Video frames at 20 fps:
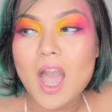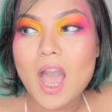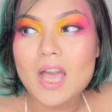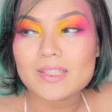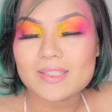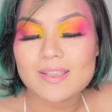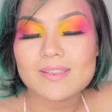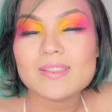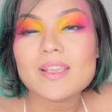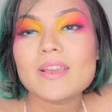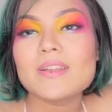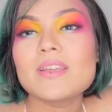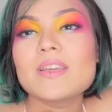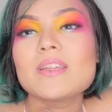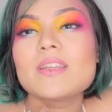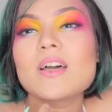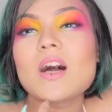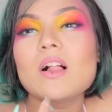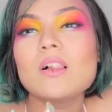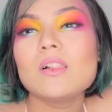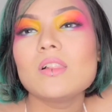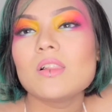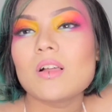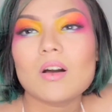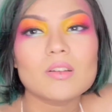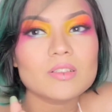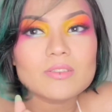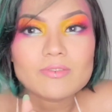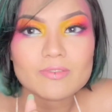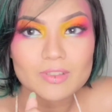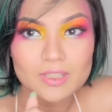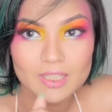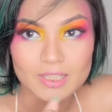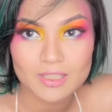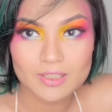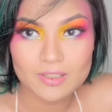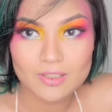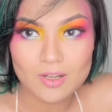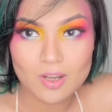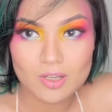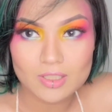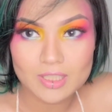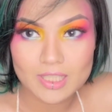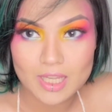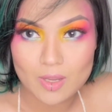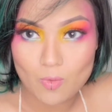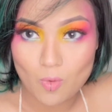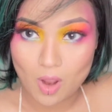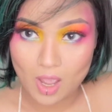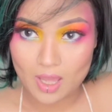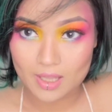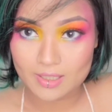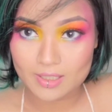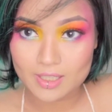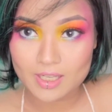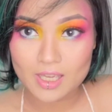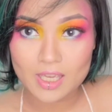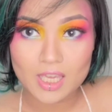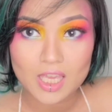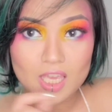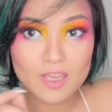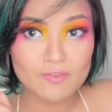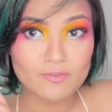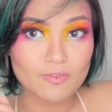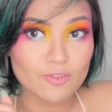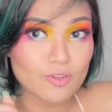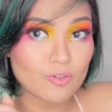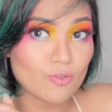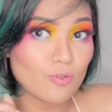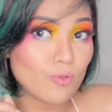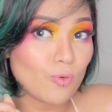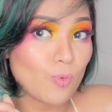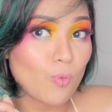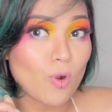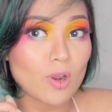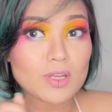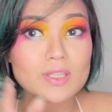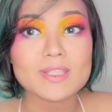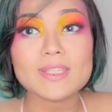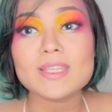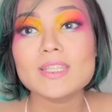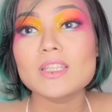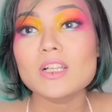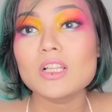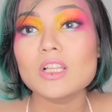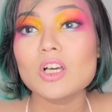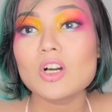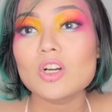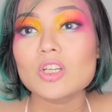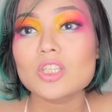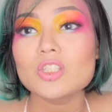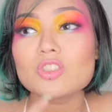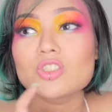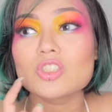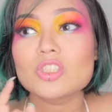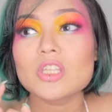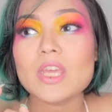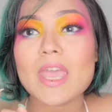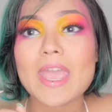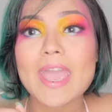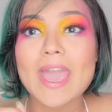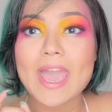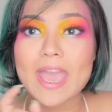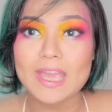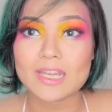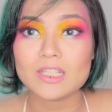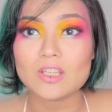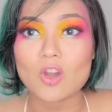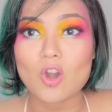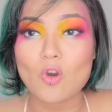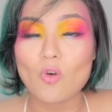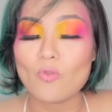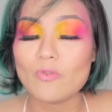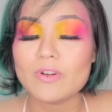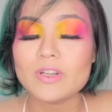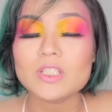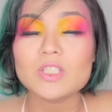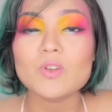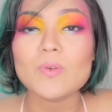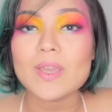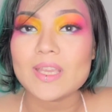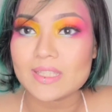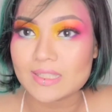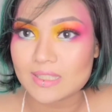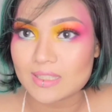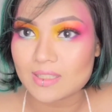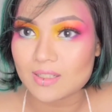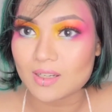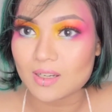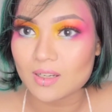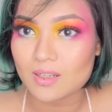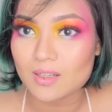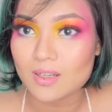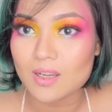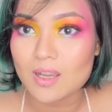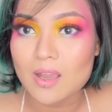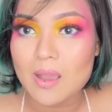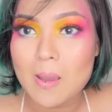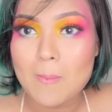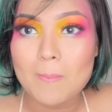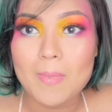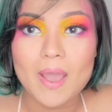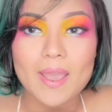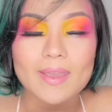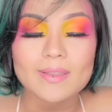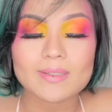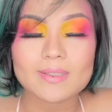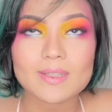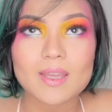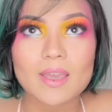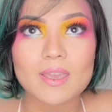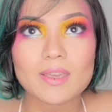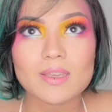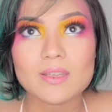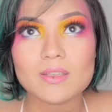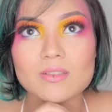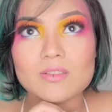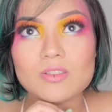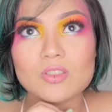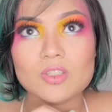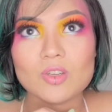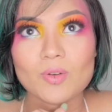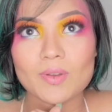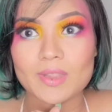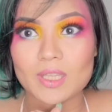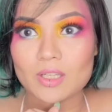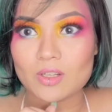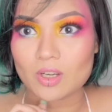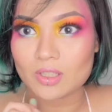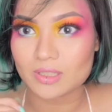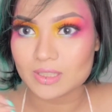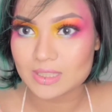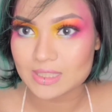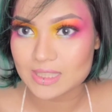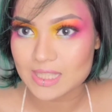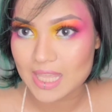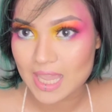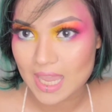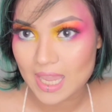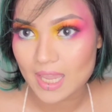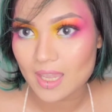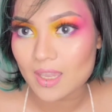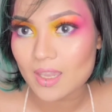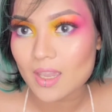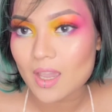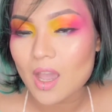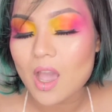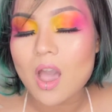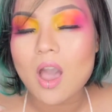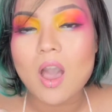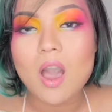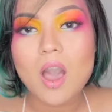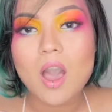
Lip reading: since I did a lot of glitter on day 1, if you want to see the look, you should head over to Insta. My Insta is joyita.india.